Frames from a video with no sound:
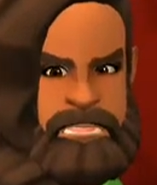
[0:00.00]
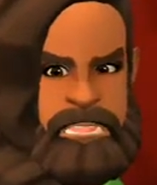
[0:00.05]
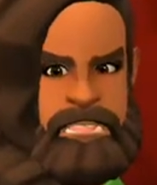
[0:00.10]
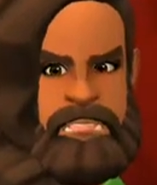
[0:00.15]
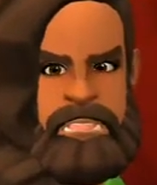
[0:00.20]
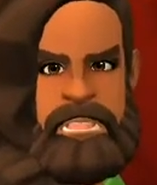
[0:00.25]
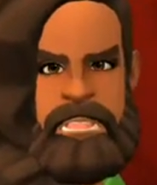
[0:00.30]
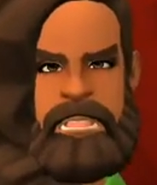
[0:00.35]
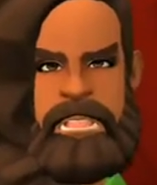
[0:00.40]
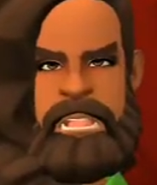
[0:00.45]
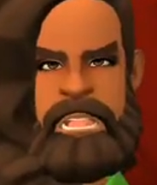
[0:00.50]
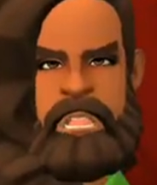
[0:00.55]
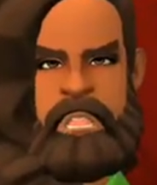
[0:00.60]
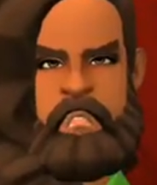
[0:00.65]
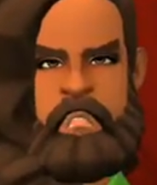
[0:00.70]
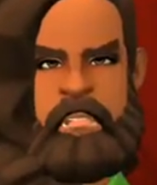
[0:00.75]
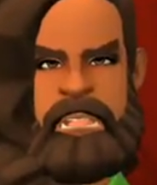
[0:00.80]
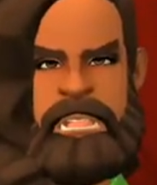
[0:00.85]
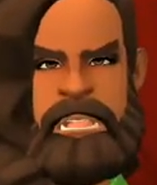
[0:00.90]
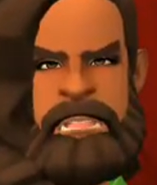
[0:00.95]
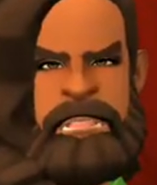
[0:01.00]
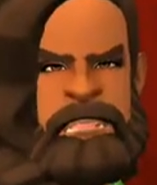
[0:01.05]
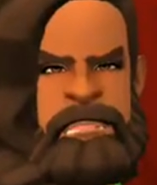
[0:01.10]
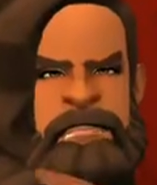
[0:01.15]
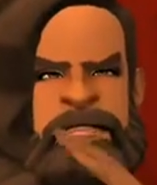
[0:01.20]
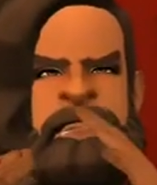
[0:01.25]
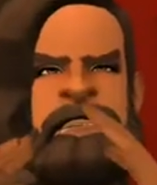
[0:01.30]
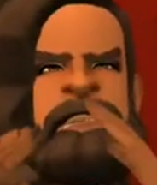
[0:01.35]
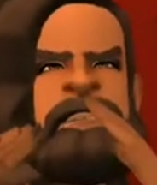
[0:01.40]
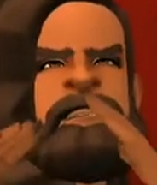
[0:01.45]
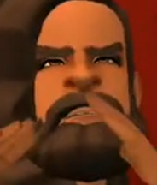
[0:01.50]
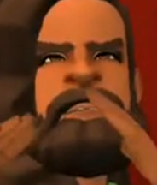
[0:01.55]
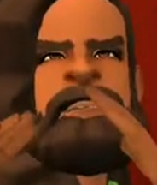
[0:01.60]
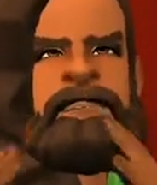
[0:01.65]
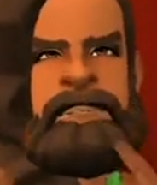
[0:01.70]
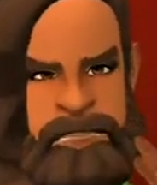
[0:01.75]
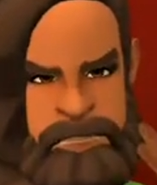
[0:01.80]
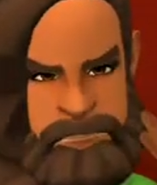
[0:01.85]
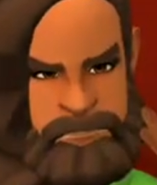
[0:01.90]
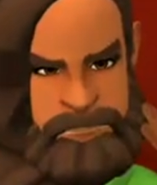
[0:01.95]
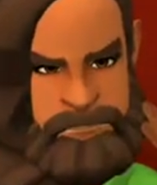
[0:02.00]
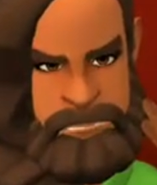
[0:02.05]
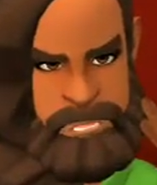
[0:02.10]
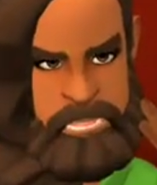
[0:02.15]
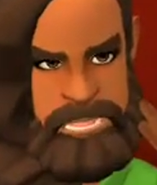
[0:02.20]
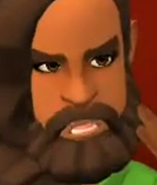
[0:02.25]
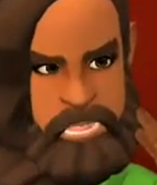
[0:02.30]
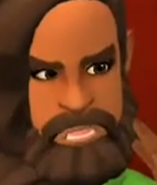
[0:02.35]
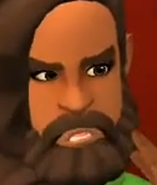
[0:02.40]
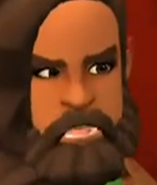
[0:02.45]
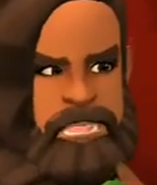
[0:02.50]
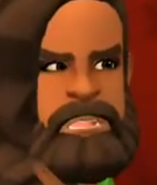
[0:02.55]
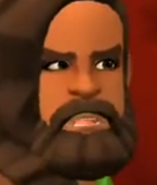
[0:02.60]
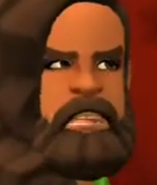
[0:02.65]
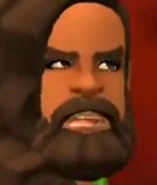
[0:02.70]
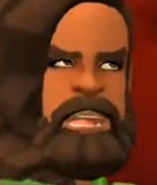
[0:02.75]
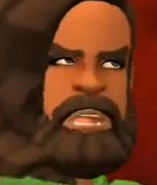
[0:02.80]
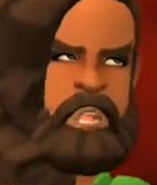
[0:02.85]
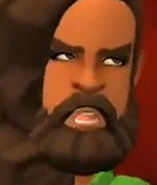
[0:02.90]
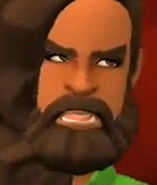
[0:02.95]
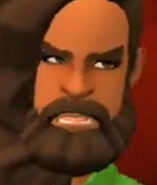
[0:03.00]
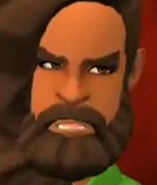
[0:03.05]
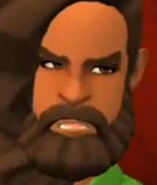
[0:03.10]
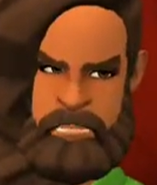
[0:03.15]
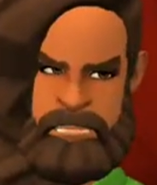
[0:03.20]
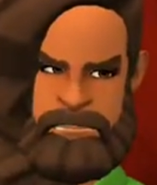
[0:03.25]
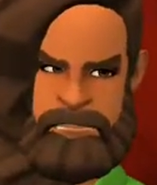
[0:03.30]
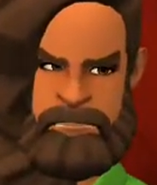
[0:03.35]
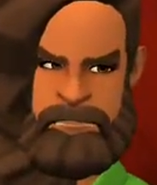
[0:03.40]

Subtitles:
of his charred face. Where was he going to go?